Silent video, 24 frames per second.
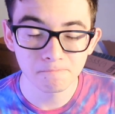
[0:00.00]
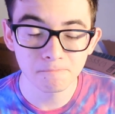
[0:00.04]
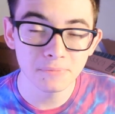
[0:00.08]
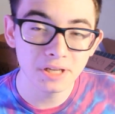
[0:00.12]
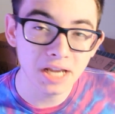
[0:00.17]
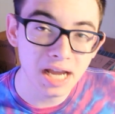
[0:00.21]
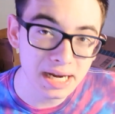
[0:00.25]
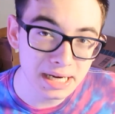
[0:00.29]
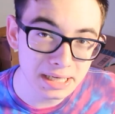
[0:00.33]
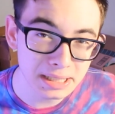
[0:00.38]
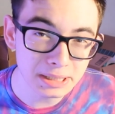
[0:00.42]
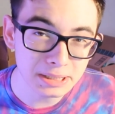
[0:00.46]

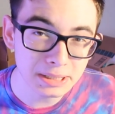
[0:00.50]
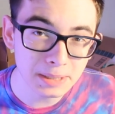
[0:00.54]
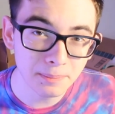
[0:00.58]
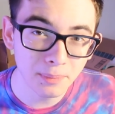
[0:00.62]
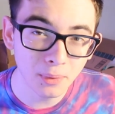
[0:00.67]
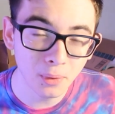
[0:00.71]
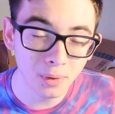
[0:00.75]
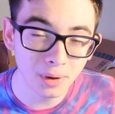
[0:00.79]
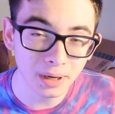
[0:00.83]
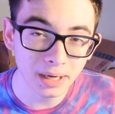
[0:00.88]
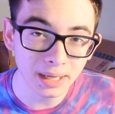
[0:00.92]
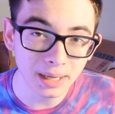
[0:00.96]
It's kind of
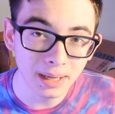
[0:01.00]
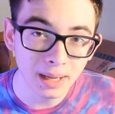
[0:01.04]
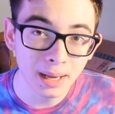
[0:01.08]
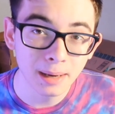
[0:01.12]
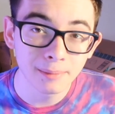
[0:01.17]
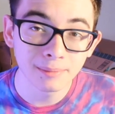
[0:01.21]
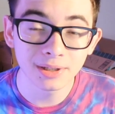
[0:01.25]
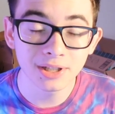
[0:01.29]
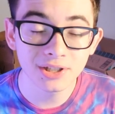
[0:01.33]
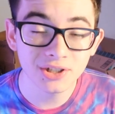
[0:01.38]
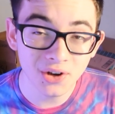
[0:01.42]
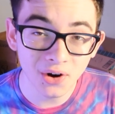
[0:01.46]
disappointing,
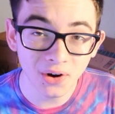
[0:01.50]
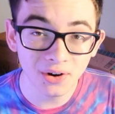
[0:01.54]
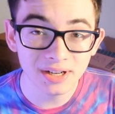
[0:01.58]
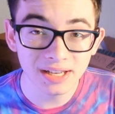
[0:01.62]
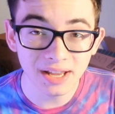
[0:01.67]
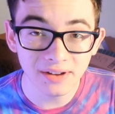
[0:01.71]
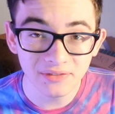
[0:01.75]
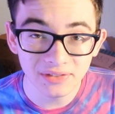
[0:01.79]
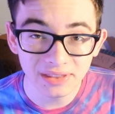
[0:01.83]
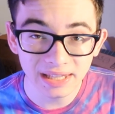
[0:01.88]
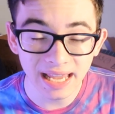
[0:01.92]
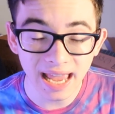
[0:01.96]
but this
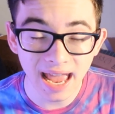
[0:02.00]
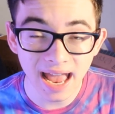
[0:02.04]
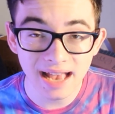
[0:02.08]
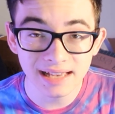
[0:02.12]
card definitely